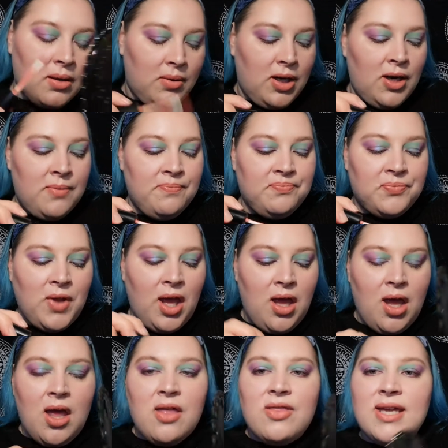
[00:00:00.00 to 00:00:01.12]
Okay.
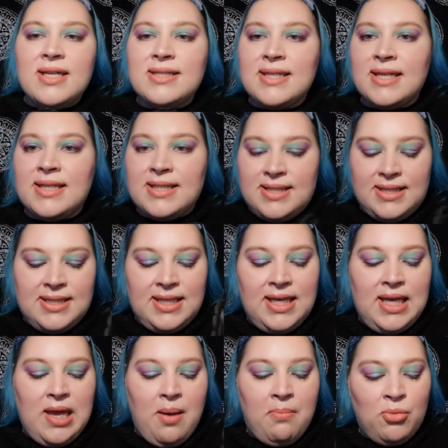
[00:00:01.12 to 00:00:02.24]
This is
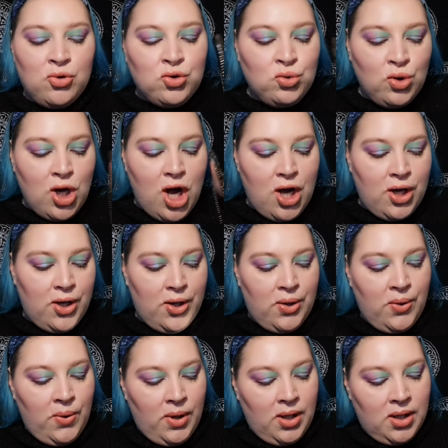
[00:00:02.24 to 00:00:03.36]
the Model
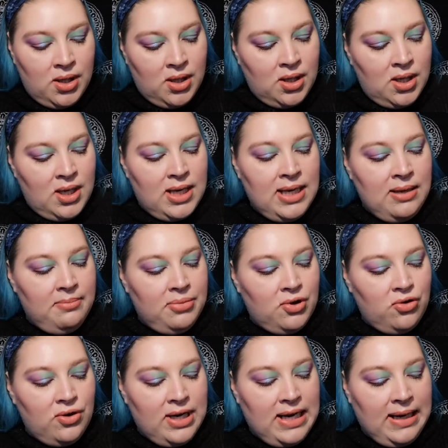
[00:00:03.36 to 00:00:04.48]
Co lip
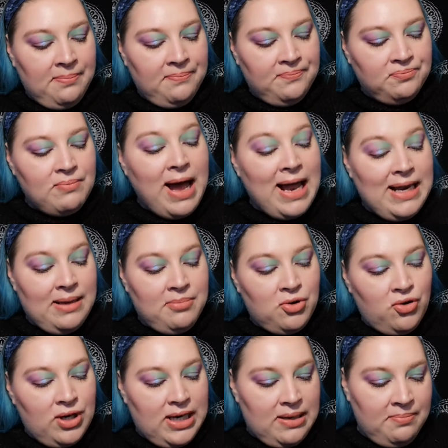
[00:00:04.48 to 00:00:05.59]
cream, matte lip
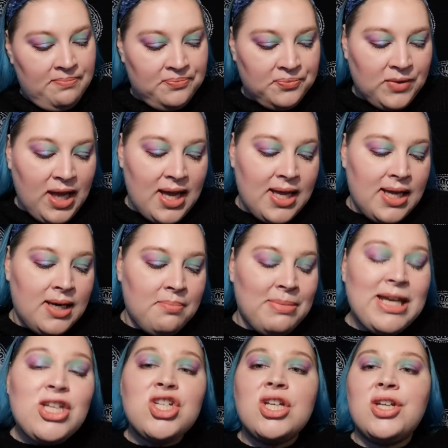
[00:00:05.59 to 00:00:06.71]
cream in
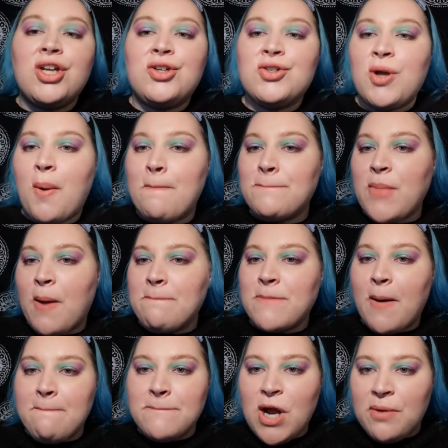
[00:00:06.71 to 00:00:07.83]
Peachy Nude,
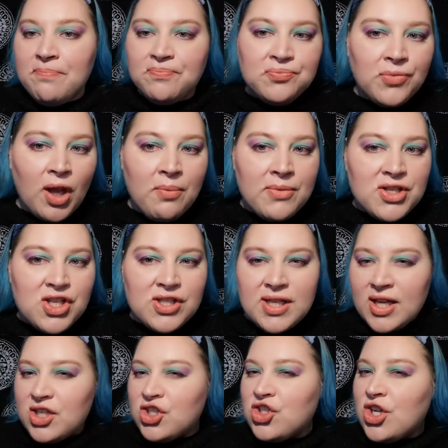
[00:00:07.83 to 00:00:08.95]
which is,
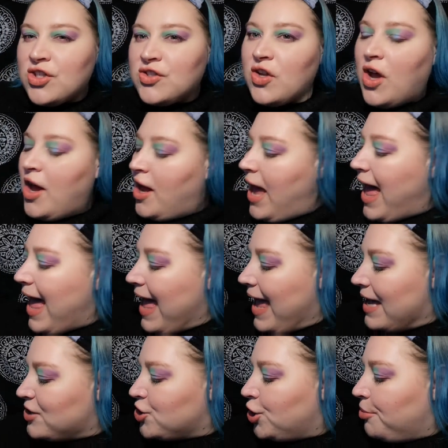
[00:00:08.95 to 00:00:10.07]
it's just a
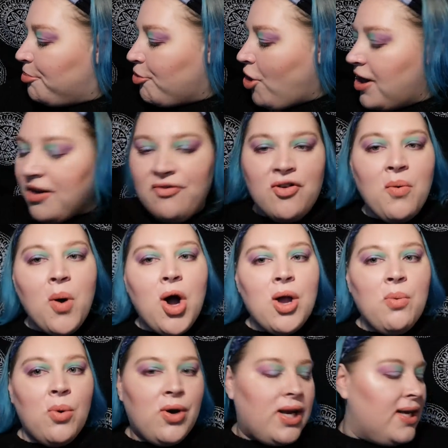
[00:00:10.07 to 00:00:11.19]
hair too bright for what I
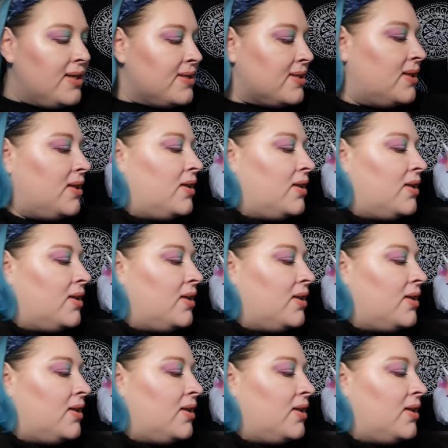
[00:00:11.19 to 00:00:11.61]
wanted.